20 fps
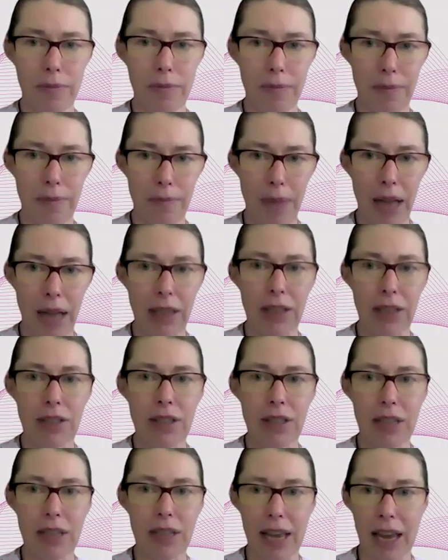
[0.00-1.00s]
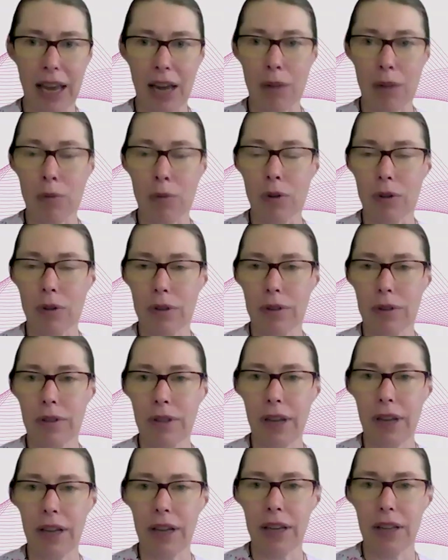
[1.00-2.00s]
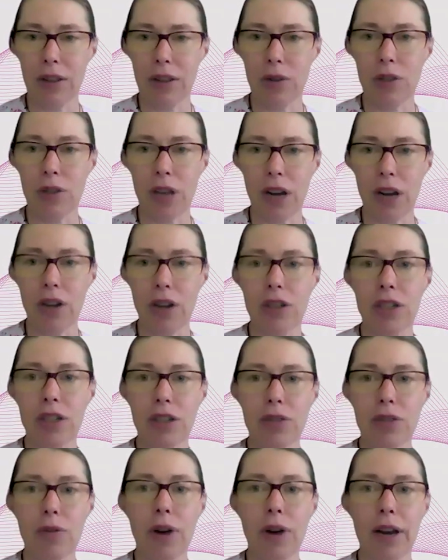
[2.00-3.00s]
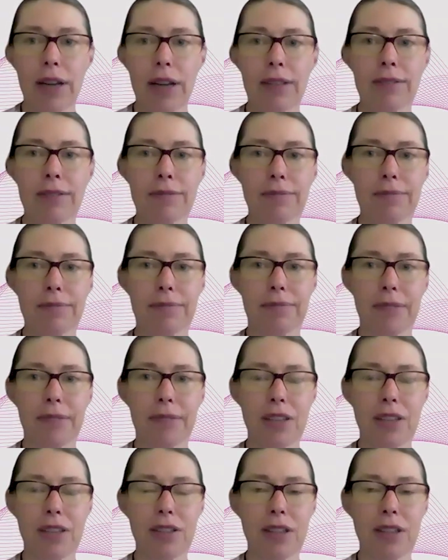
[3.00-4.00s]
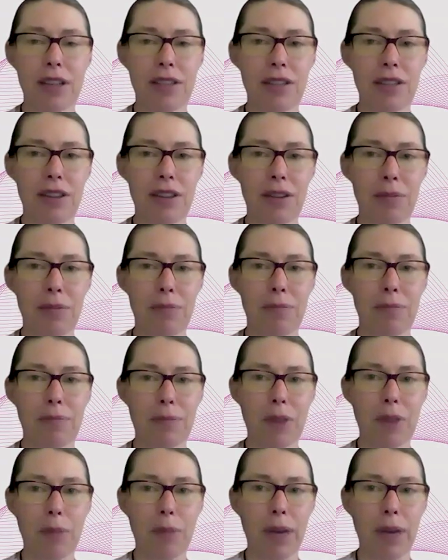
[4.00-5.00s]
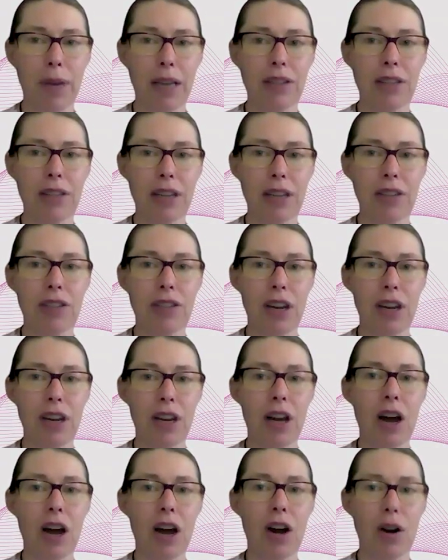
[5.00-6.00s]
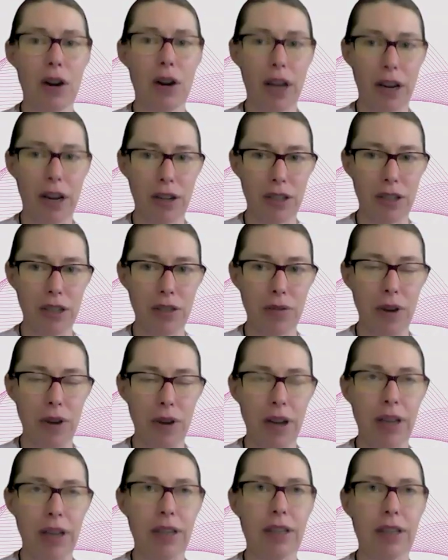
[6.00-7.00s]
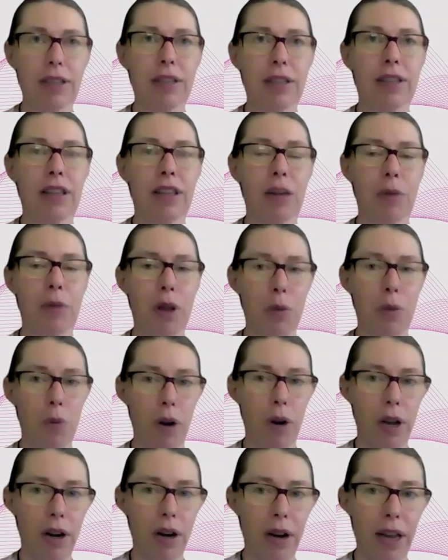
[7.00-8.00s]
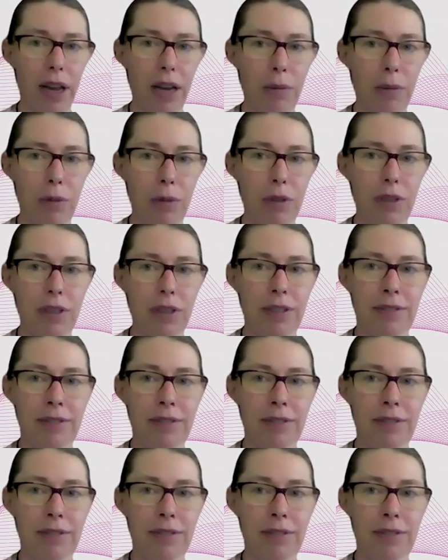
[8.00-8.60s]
balance the animal, get those energies right. That's the biggest thing, is getting our energies right. Then we can work on our animals.